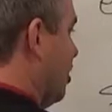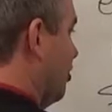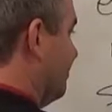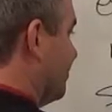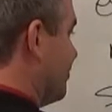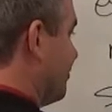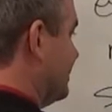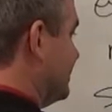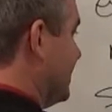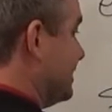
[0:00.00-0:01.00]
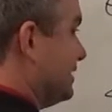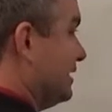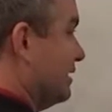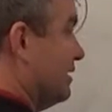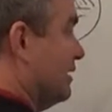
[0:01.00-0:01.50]
over 360.
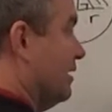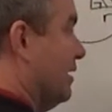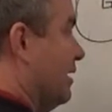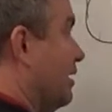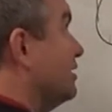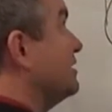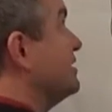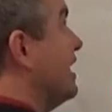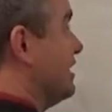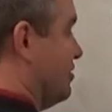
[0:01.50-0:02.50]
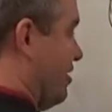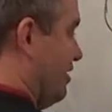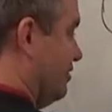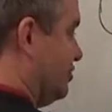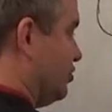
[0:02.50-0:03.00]
sector
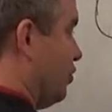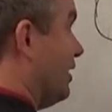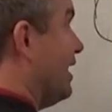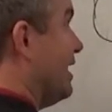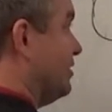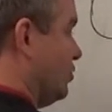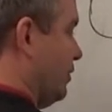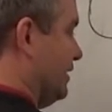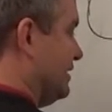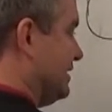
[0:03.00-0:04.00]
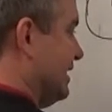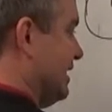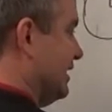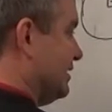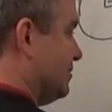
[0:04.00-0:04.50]
area is
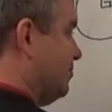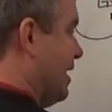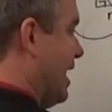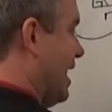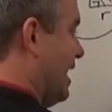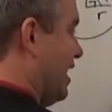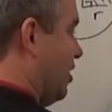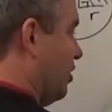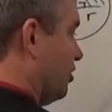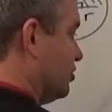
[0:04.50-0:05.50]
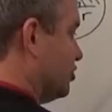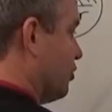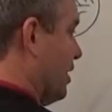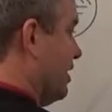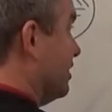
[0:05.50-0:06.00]
2826 pi r
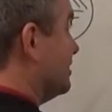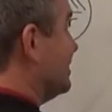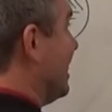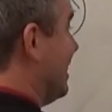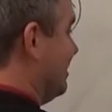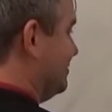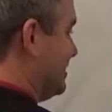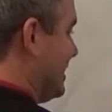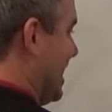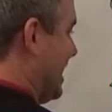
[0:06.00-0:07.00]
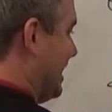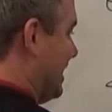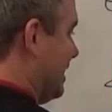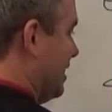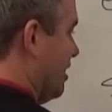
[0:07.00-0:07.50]
squared times
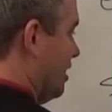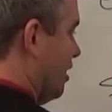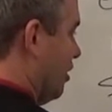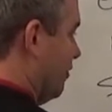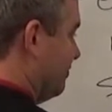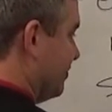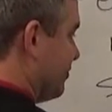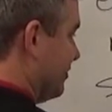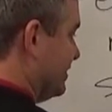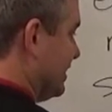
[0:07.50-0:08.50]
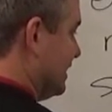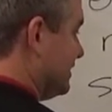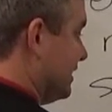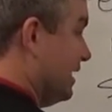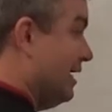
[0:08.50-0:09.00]
90 over
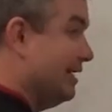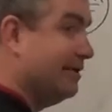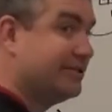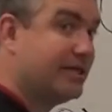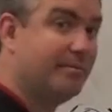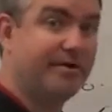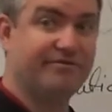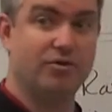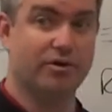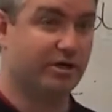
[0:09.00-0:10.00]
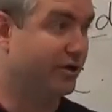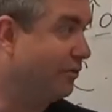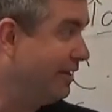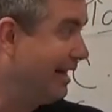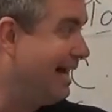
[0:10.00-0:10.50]
360. Now some of you are going to
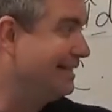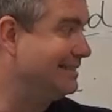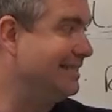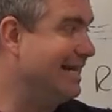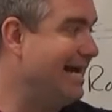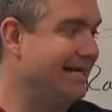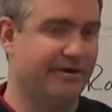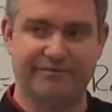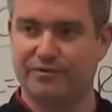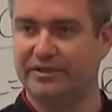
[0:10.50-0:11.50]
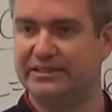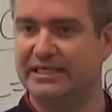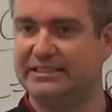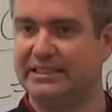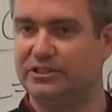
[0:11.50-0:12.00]
realize that 90 over
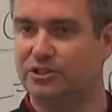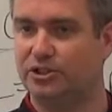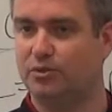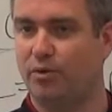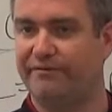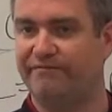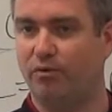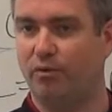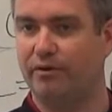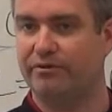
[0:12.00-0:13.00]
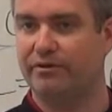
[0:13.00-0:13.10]
360 is just 1/4.